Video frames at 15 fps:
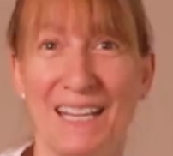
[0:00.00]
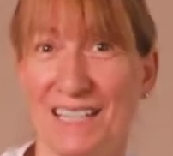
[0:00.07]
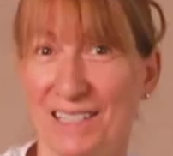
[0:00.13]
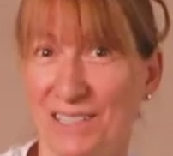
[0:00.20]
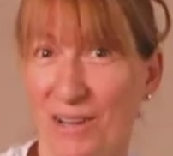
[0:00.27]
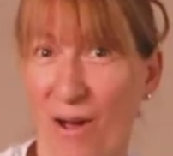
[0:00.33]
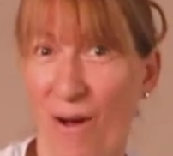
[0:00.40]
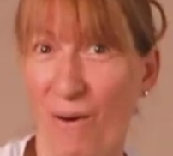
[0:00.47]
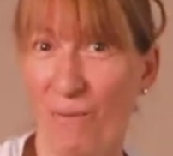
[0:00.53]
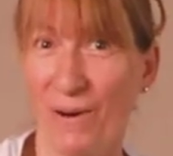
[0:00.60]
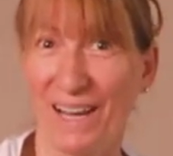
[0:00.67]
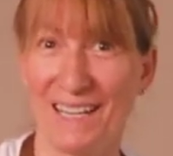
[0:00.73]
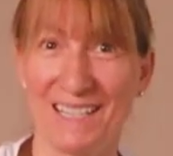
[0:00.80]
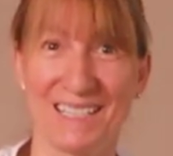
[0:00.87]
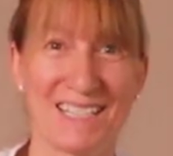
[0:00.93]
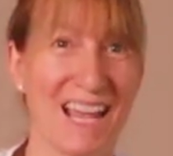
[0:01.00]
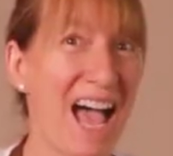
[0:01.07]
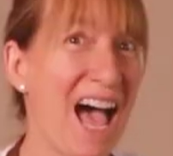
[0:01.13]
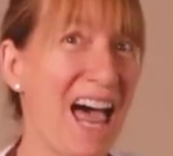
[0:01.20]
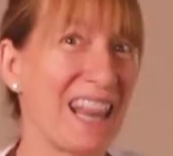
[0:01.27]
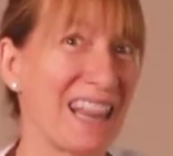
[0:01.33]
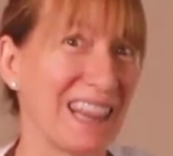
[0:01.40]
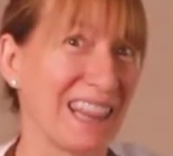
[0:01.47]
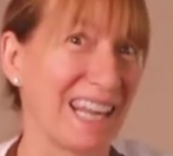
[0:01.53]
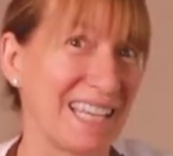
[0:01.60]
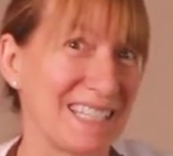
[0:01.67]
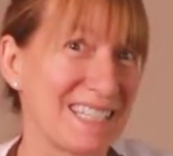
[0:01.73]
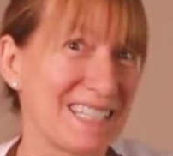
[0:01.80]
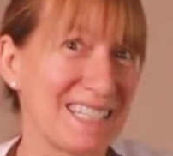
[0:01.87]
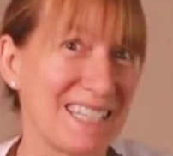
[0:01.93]
as always,
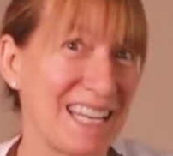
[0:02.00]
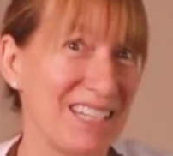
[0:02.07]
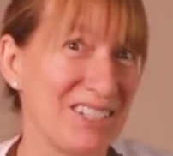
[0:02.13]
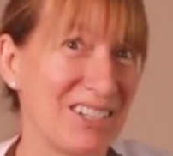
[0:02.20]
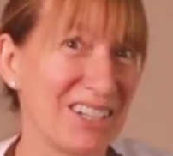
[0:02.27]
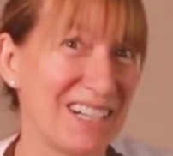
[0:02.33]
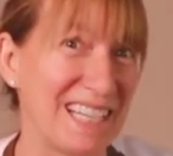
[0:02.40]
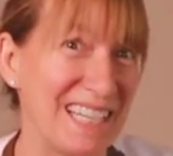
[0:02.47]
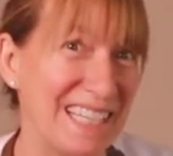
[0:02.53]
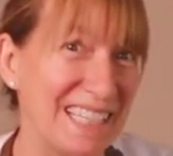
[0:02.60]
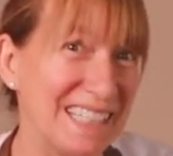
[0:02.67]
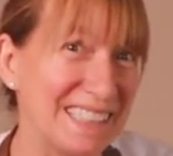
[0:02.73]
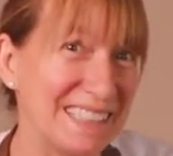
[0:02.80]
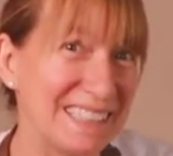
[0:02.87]
let's stay dirty.